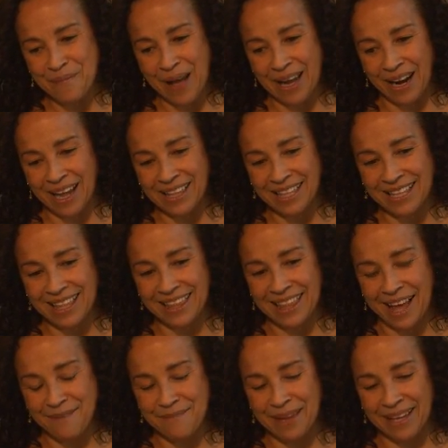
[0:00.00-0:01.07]
And I think
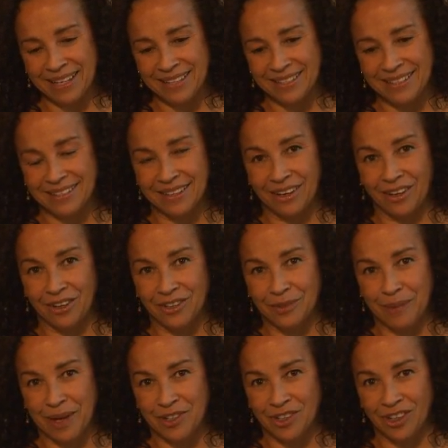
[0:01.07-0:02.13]
that makes her
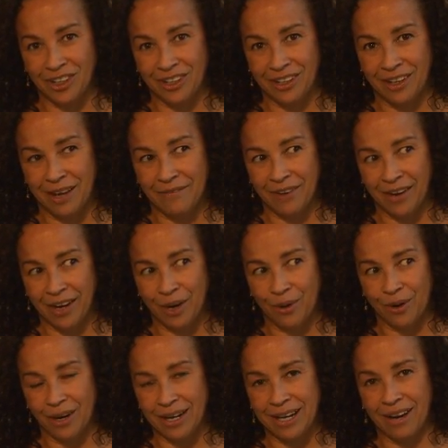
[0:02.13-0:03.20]
special. I'm very
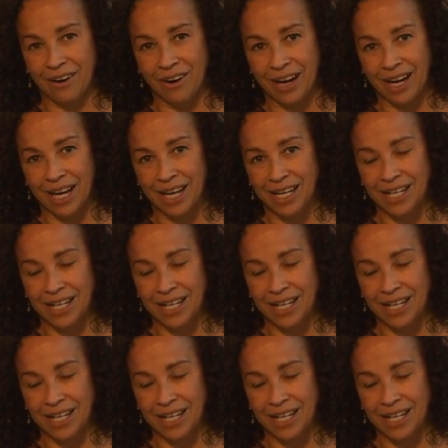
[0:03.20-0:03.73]
ordinary.